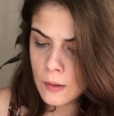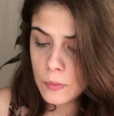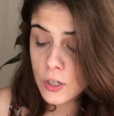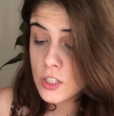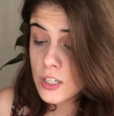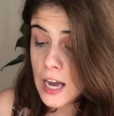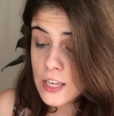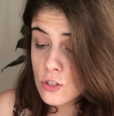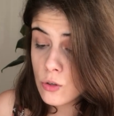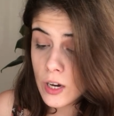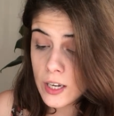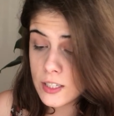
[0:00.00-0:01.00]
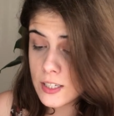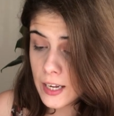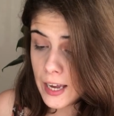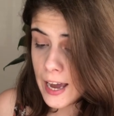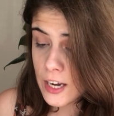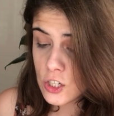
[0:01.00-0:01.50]
Because guys, you gotta
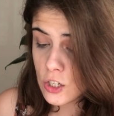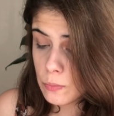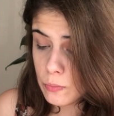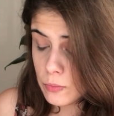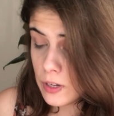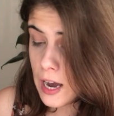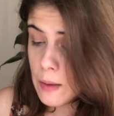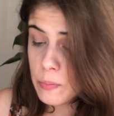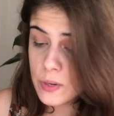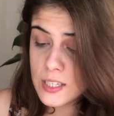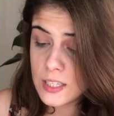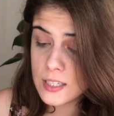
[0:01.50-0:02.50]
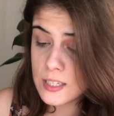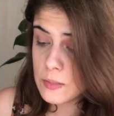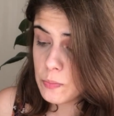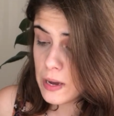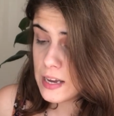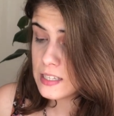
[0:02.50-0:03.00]
take action. The High Priestess is
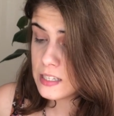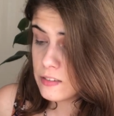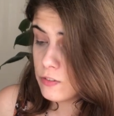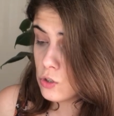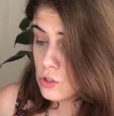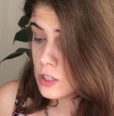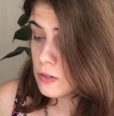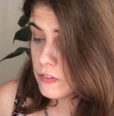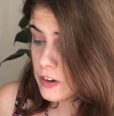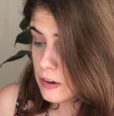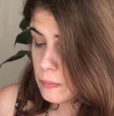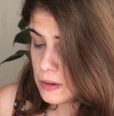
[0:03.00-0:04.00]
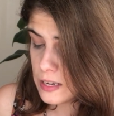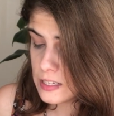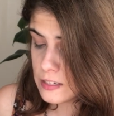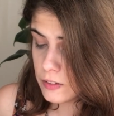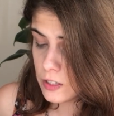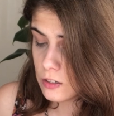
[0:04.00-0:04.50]
passive. You seem very
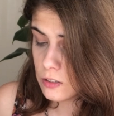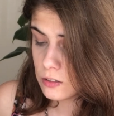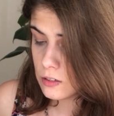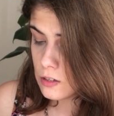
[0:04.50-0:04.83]
passive here.